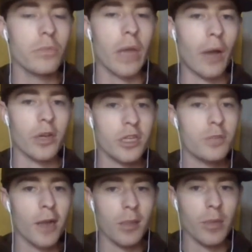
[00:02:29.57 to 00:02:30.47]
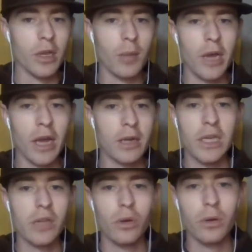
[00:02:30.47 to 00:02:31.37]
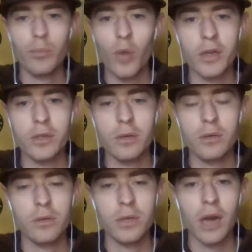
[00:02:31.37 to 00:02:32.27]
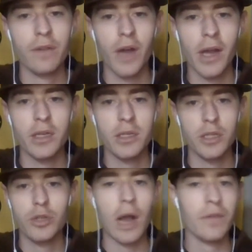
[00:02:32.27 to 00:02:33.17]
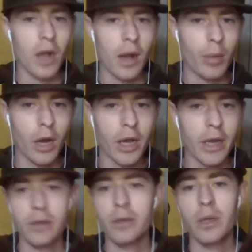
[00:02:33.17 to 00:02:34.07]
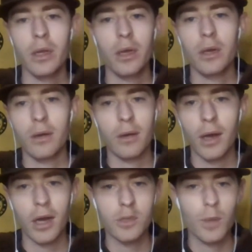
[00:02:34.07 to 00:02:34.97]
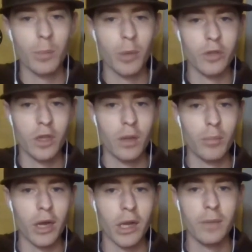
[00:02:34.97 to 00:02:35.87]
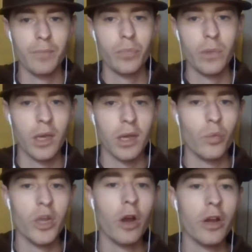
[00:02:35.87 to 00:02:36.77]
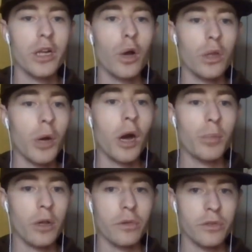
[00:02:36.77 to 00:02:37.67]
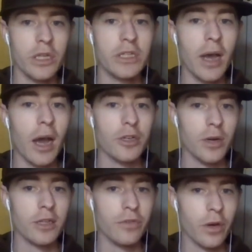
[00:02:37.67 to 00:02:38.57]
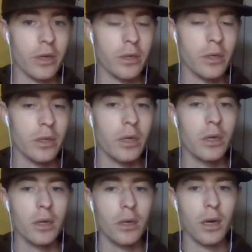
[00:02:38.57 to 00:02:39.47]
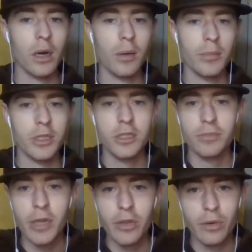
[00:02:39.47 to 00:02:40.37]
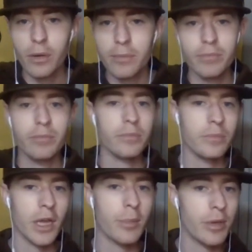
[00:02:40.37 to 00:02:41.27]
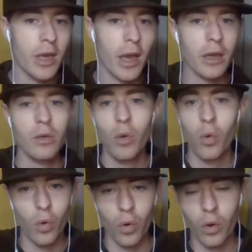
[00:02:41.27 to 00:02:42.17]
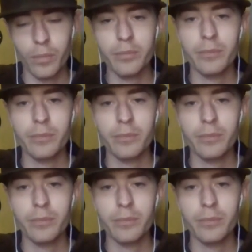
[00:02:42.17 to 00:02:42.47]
I would expect them to come back. Neither went, got invited to the draft combine. I'd expect both to come back. And we already know Lamont Butler, he's not transferring. It's either NBA or